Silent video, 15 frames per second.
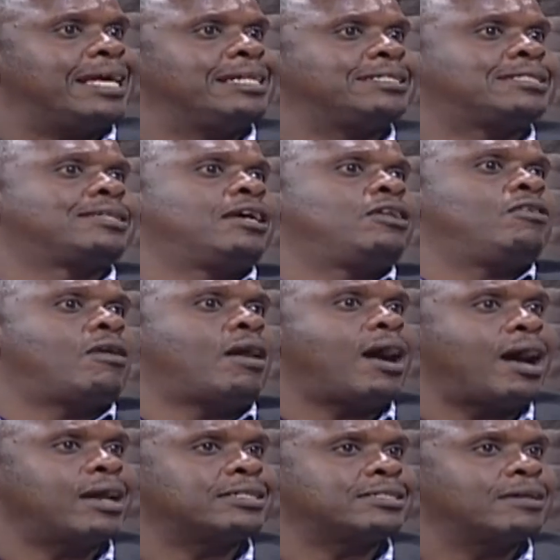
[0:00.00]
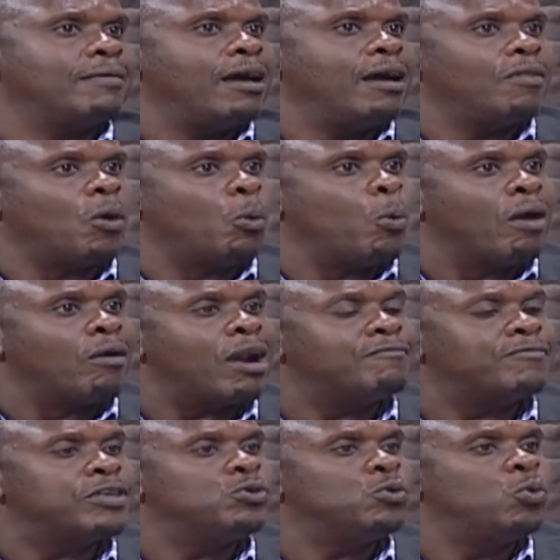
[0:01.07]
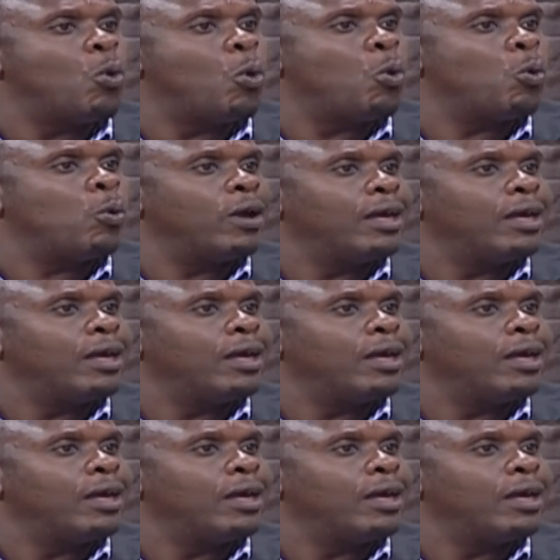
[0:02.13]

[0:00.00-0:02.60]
inside your heart. That wherever you go,